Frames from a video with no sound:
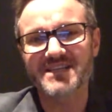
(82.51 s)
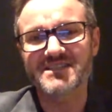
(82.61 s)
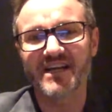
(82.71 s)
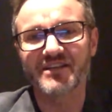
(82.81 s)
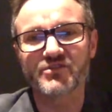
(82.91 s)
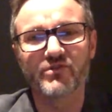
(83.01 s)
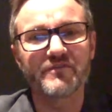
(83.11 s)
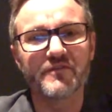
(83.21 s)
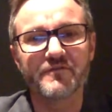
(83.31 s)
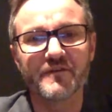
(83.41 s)
Pakistan
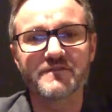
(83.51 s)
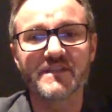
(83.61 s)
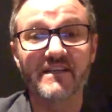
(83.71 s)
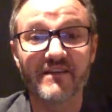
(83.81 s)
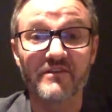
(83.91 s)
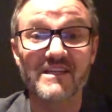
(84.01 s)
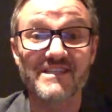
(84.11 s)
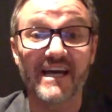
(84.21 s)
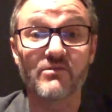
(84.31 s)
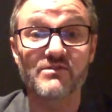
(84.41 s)
3 for 50 and they got
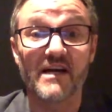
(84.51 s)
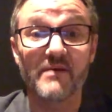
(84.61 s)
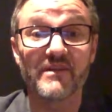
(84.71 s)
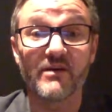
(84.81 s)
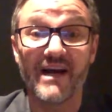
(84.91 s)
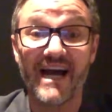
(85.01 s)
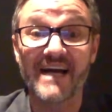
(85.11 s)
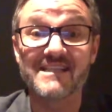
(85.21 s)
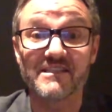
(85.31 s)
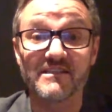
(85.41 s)
their tails up and they were
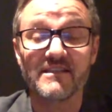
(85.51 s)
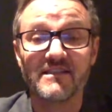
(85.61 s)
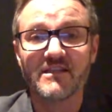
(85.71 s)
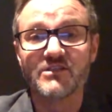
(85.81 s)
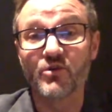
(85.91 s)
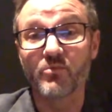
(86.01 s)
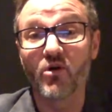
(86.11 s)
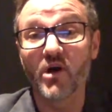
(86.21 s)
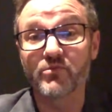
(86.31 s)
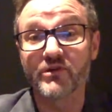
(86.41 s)
hard to
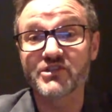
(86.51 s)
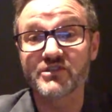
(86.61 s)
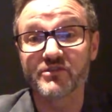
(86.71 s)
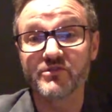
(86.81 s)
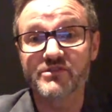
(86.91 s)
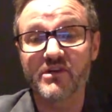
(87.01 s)
apply pressure to.